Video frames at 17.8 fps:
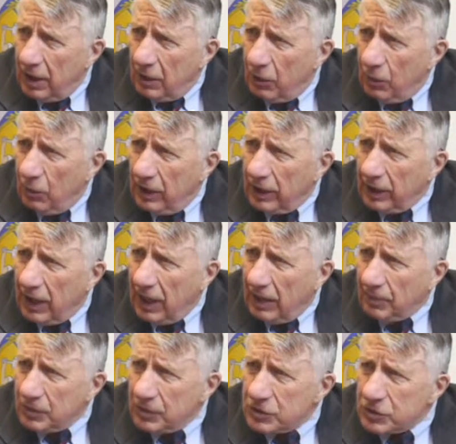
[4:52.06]
What
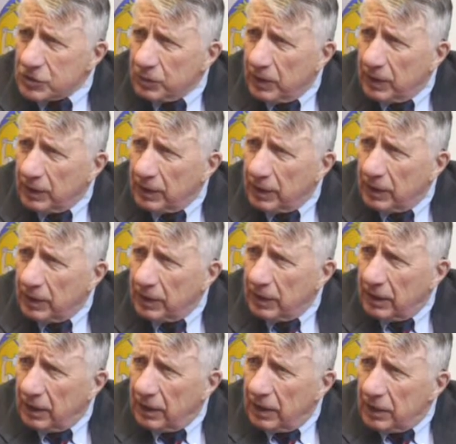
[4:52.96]
happens when
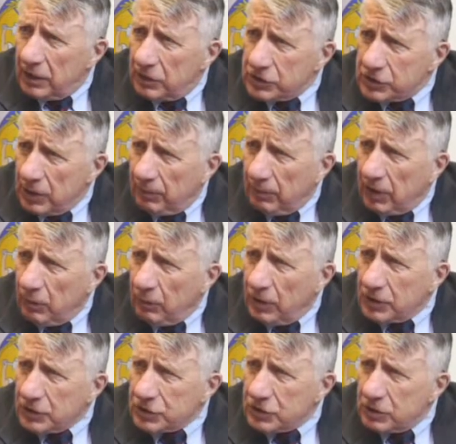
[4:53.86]
somebody wants